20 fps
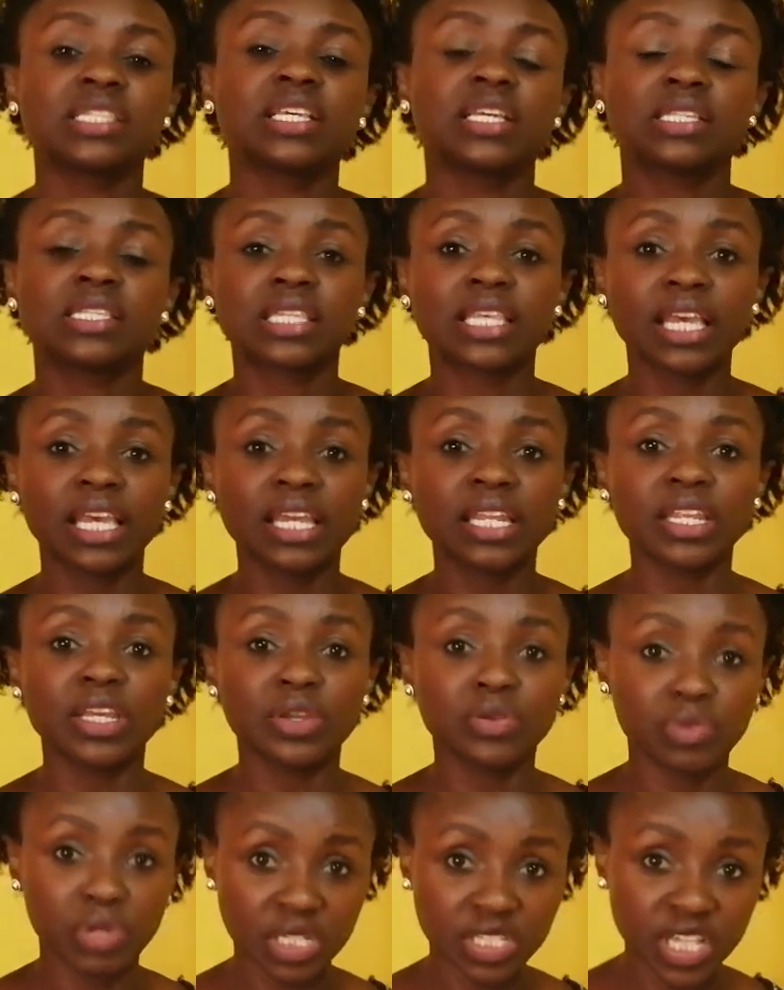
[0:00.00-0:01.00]
the skin
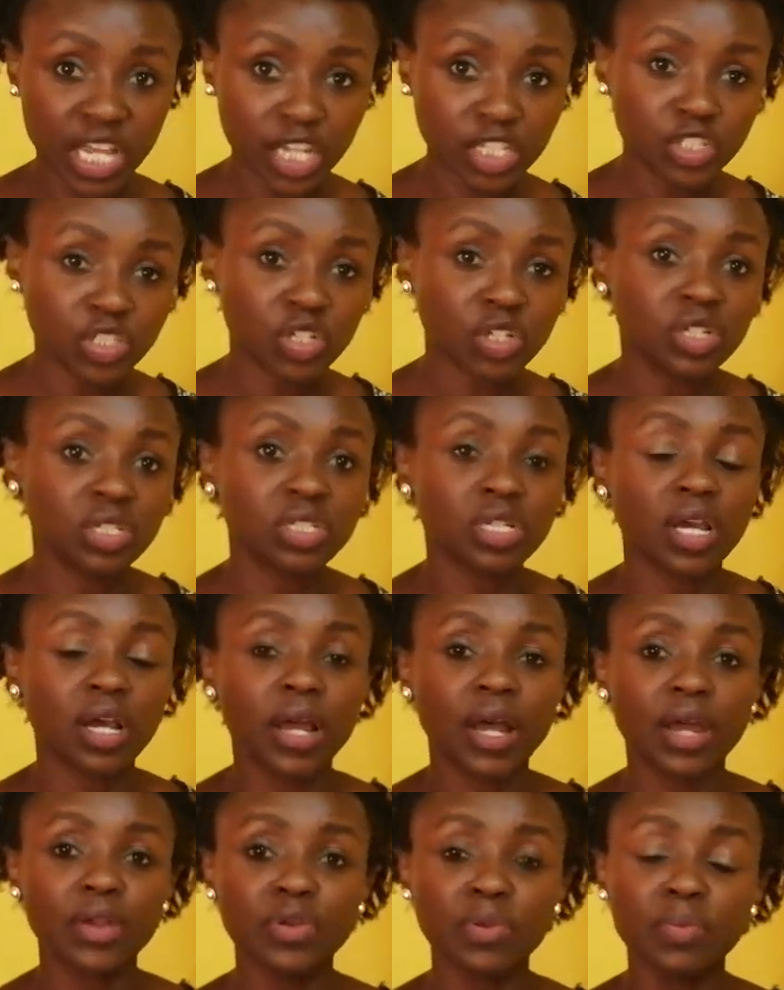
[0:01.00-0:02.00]
irritation,
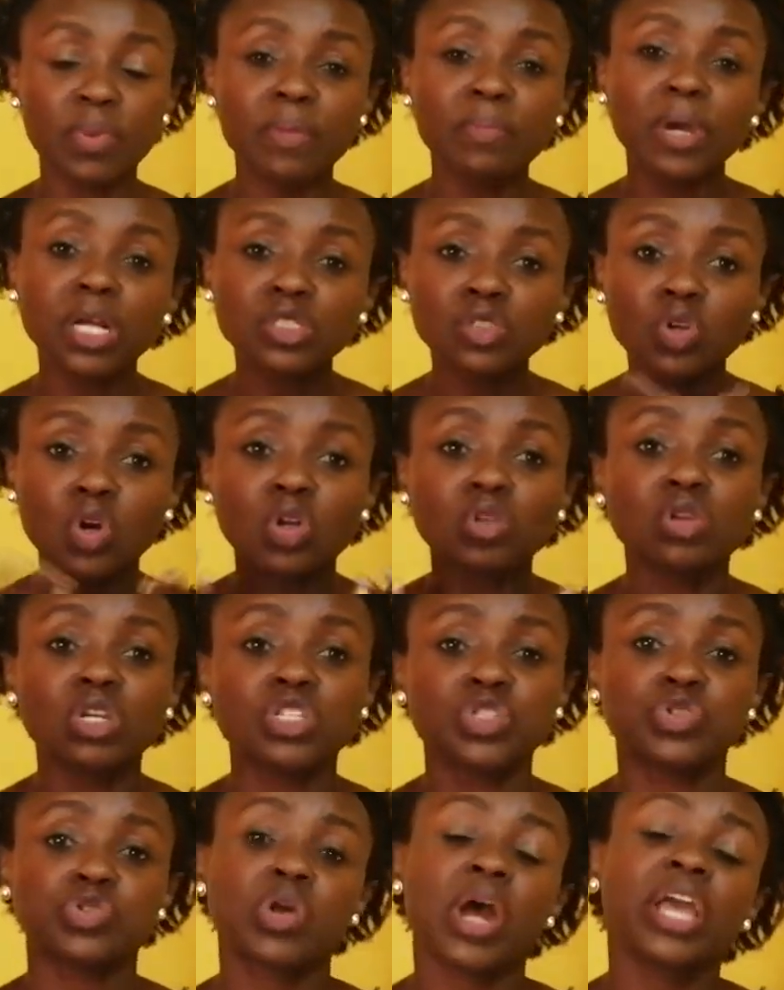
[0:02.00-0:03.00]
remember to
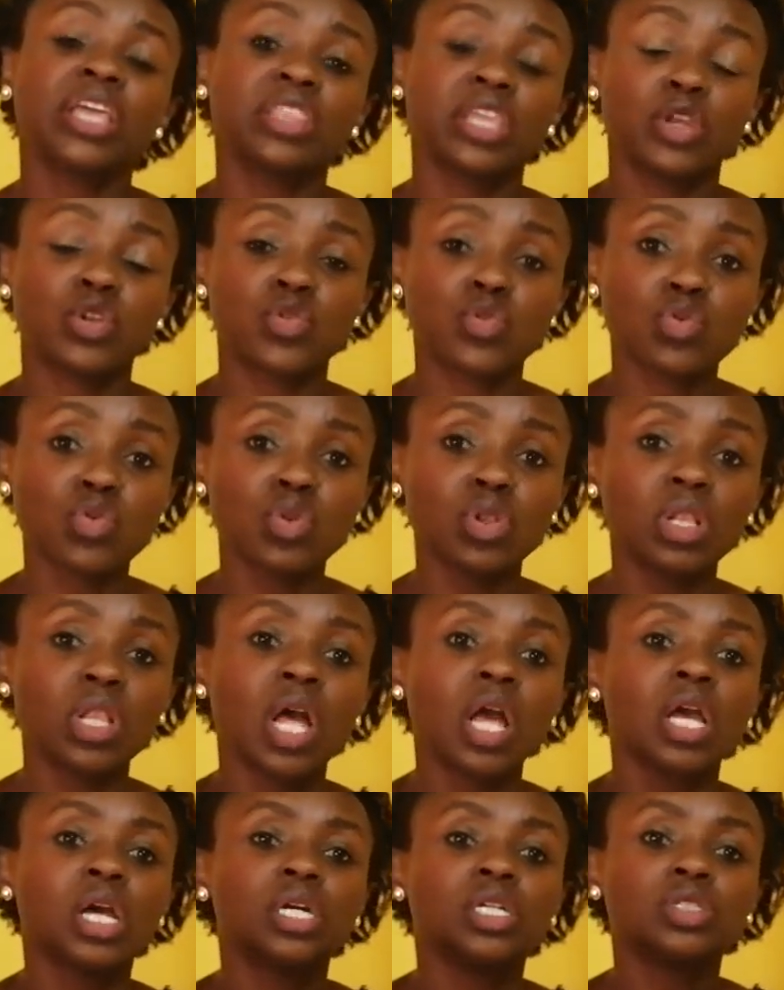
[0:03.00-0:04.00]
always dry the drool.
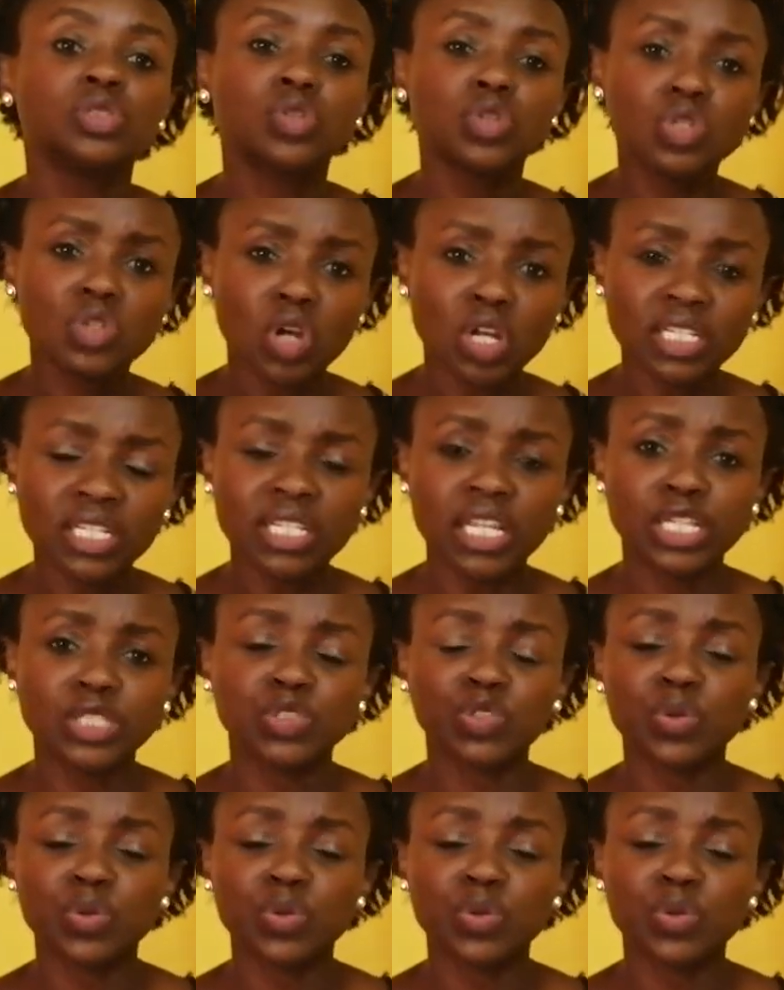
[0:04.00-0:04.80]
Do not let